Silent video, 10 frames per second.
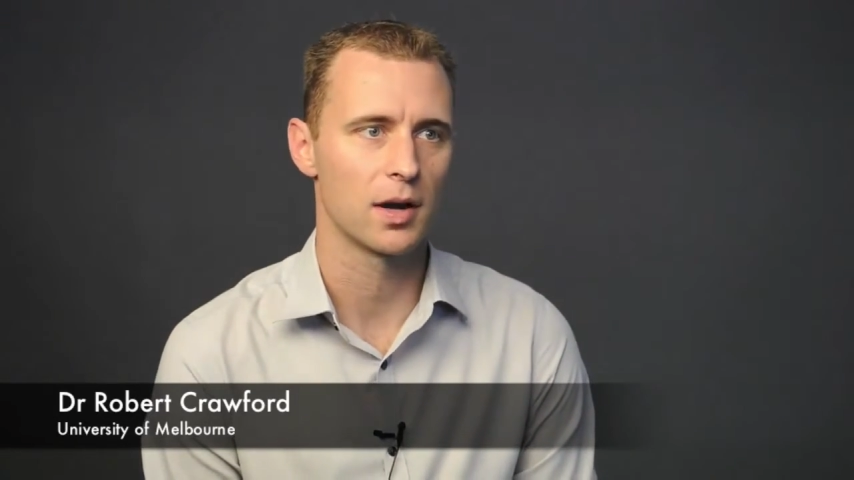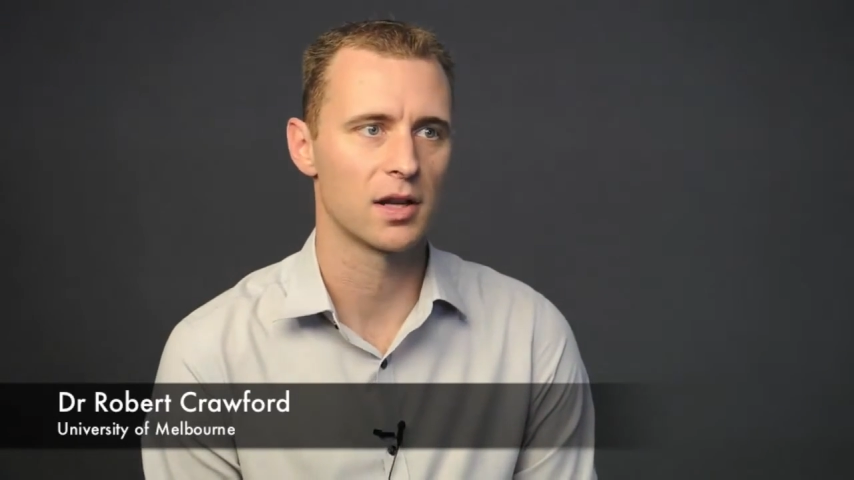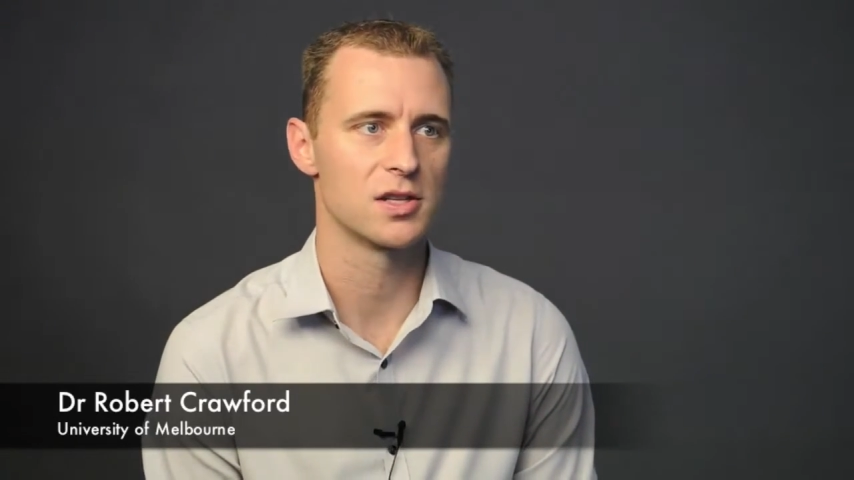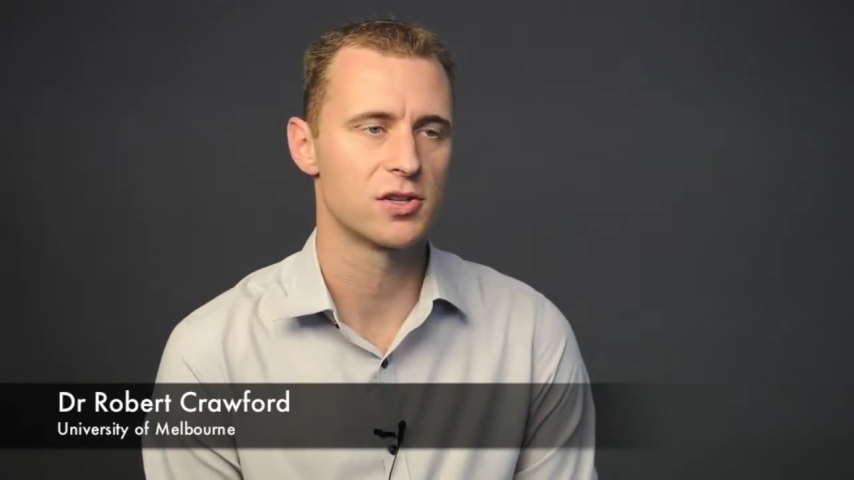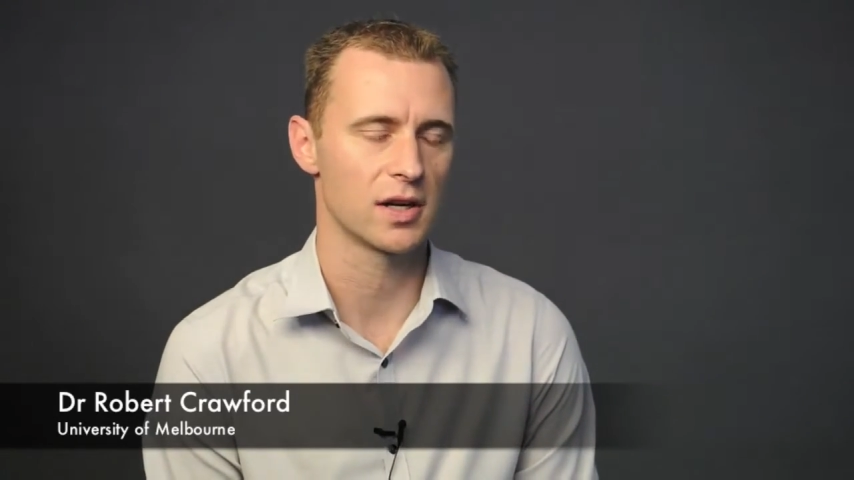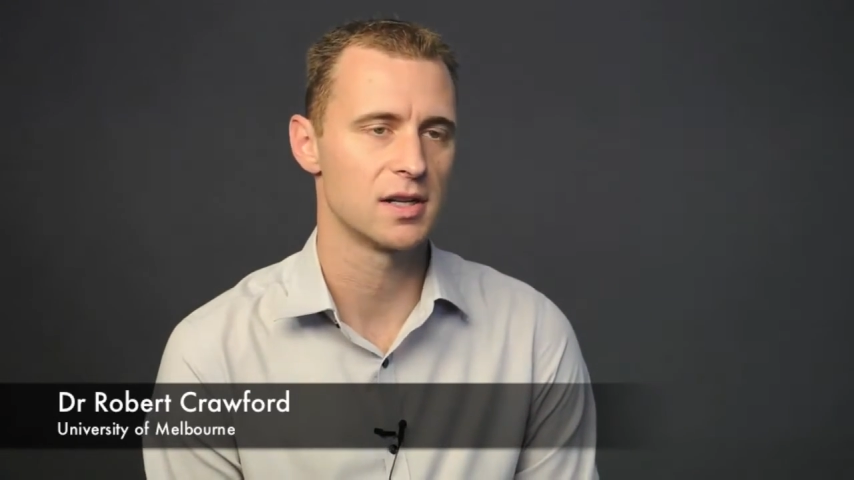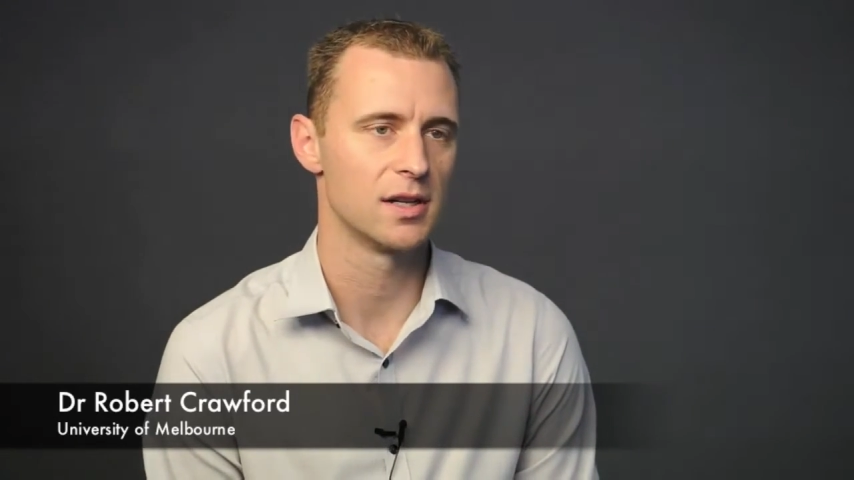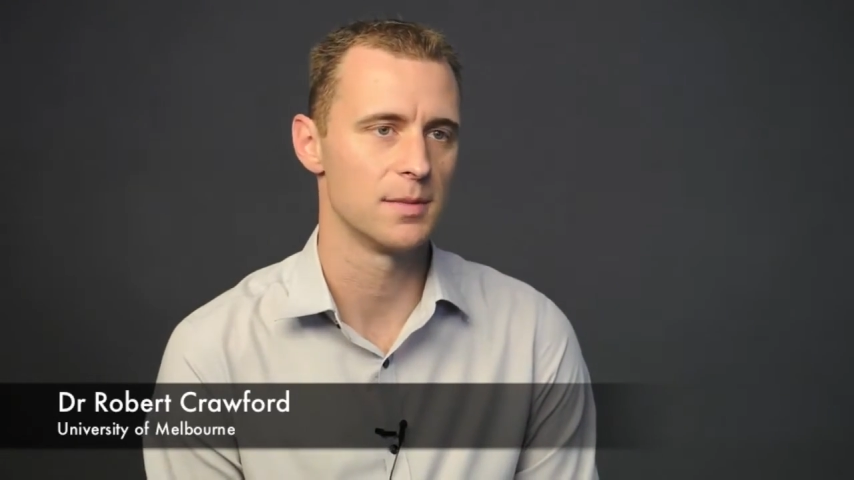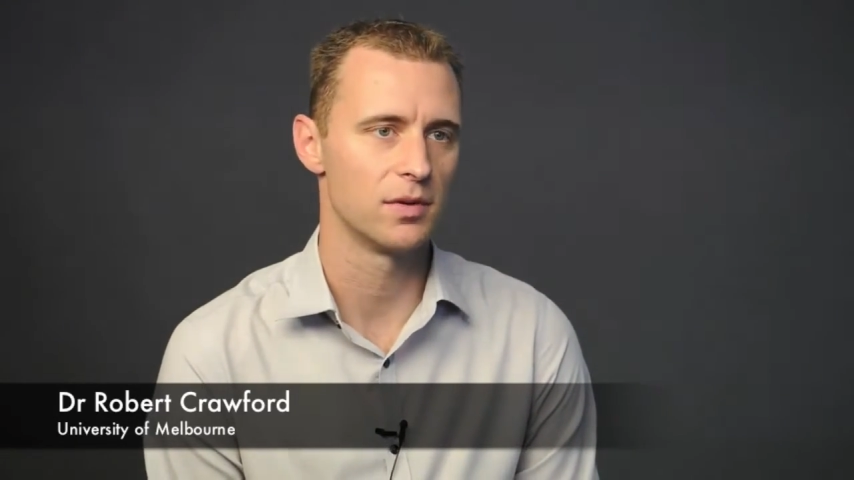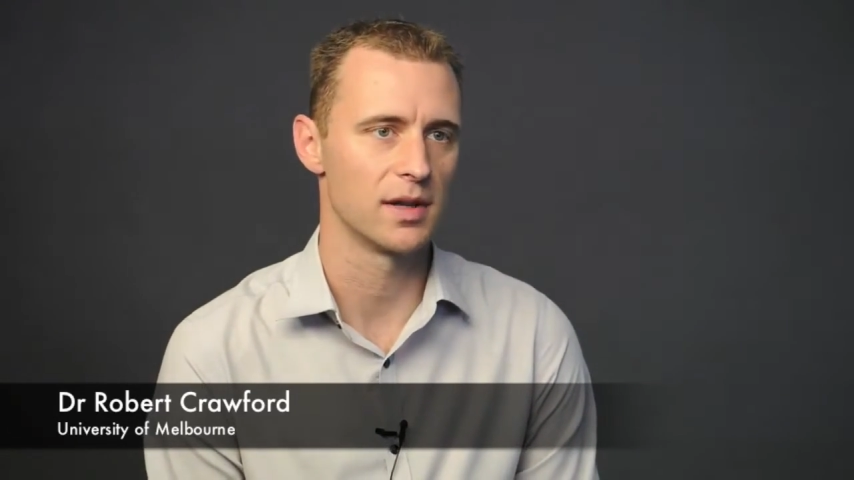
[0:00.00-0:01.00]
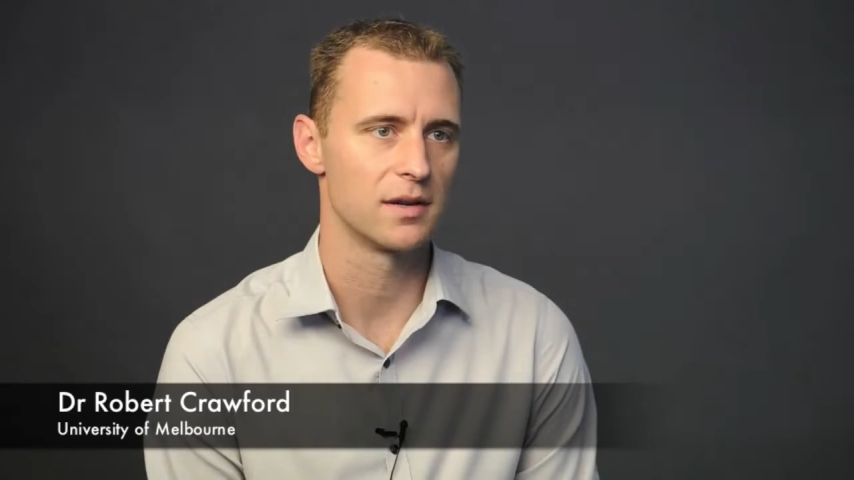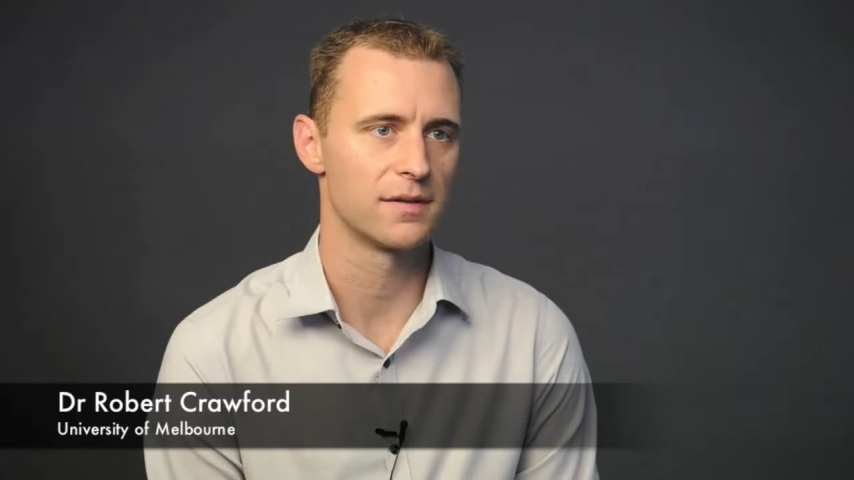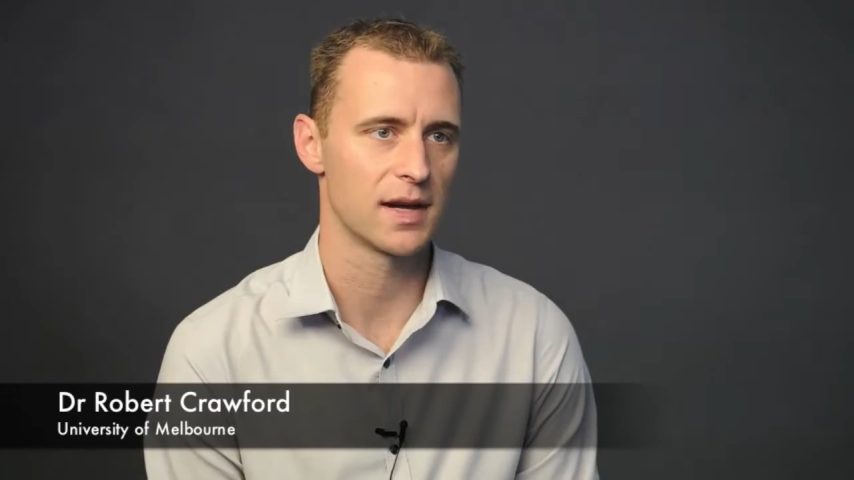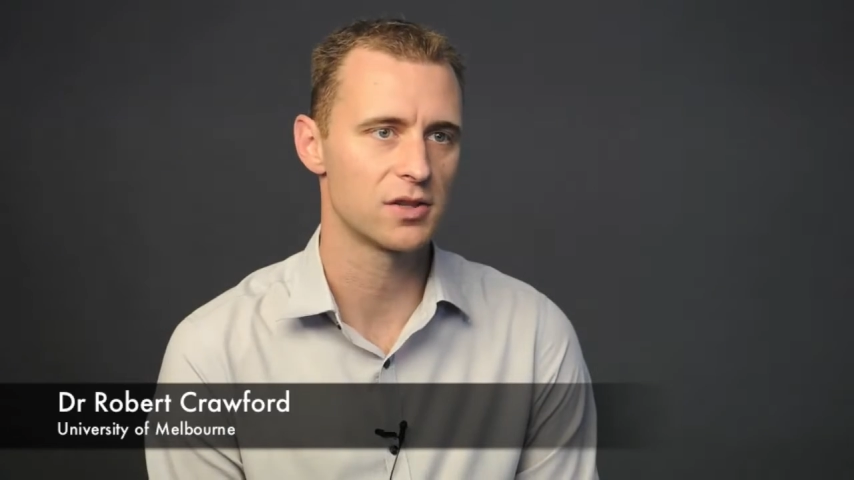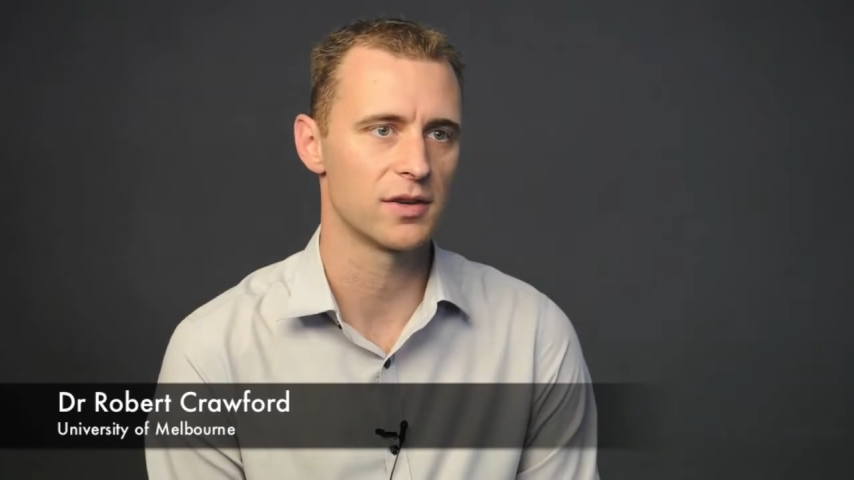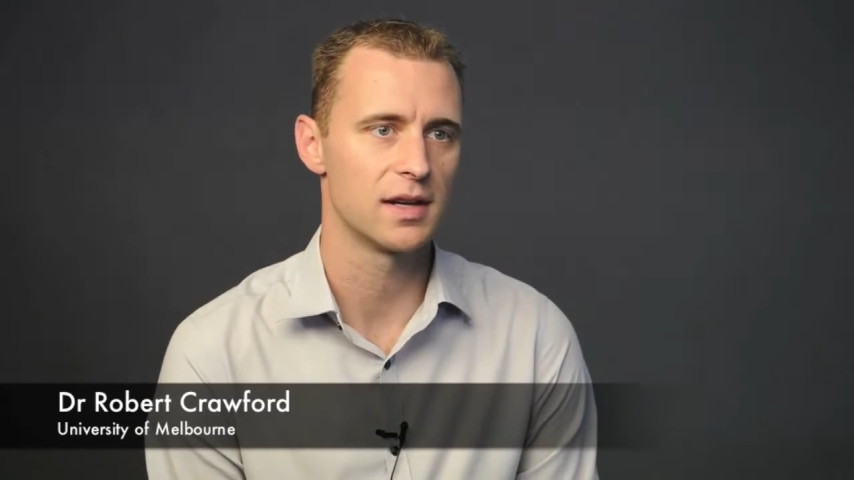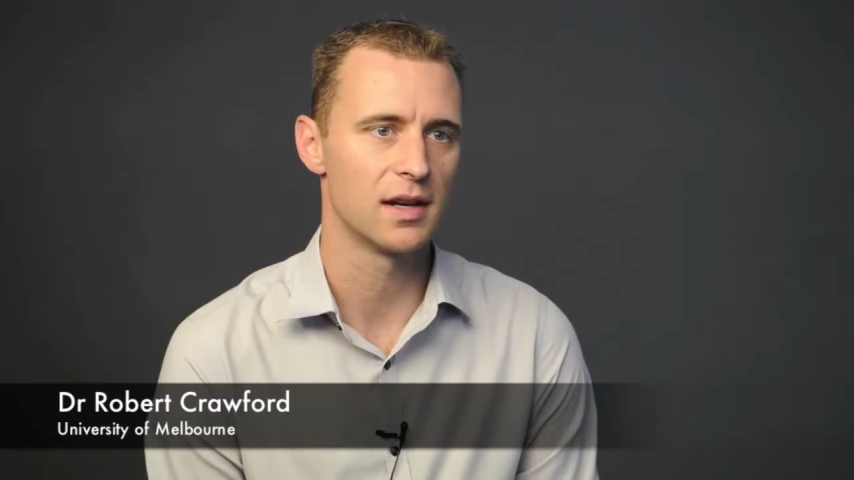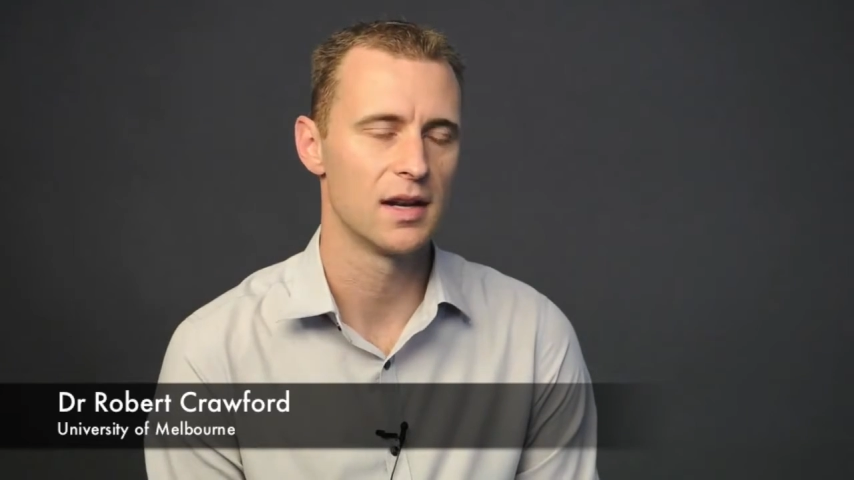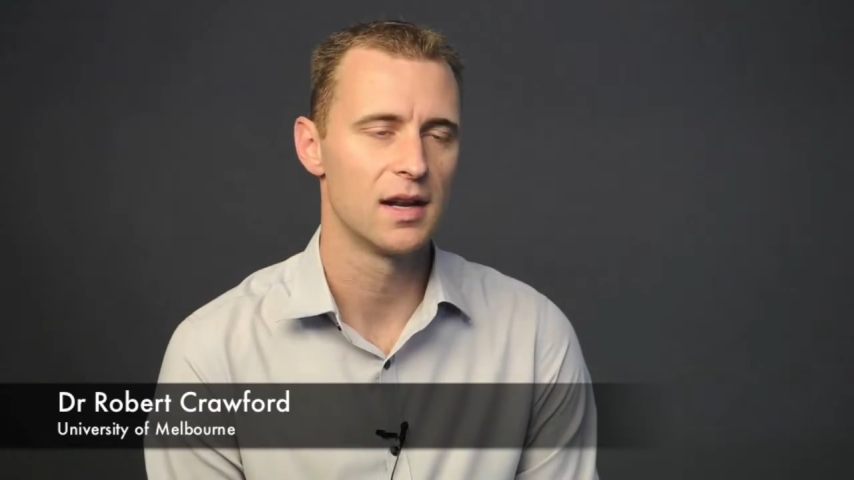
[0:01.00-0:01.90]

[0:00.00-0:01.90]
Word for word: by constructing the building in a factory